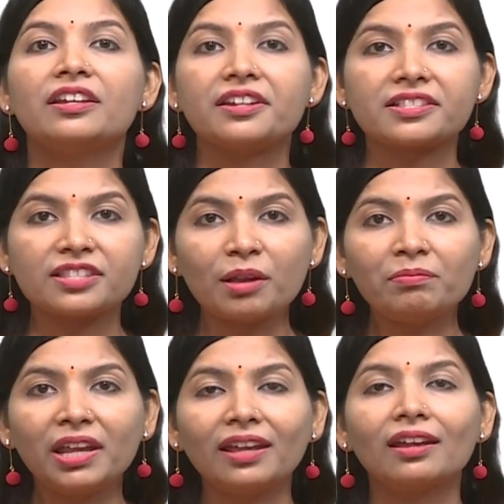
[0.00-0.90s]

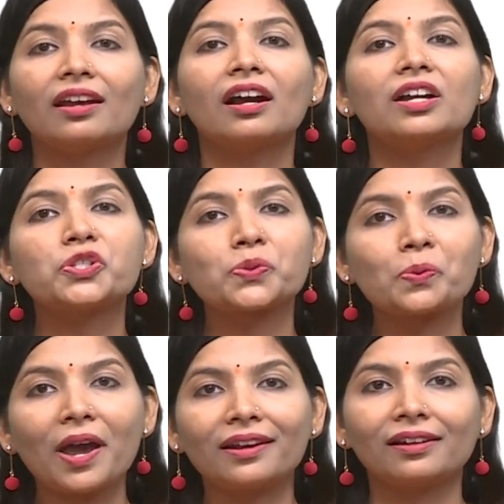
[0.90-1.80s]
resembling a
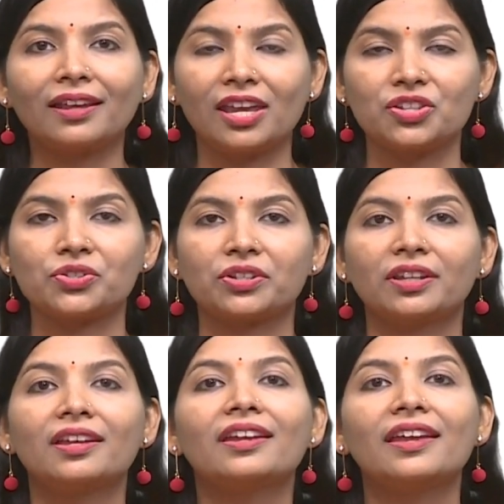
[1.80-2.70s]
squirrel cage,
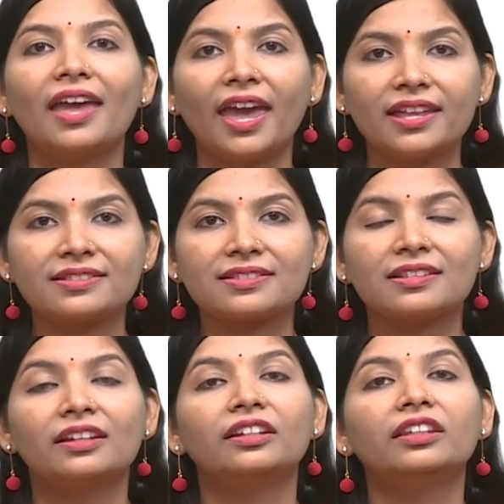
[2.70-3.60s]
hence
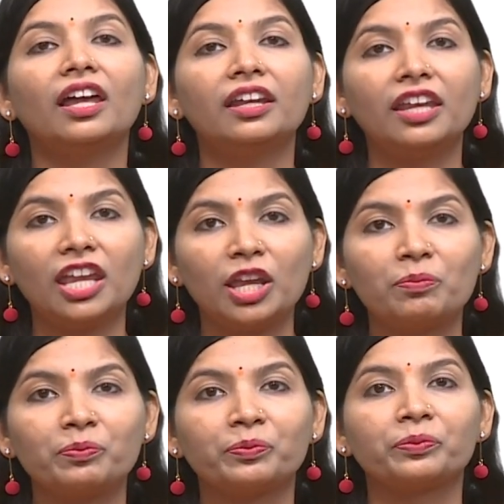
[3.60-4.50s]
the name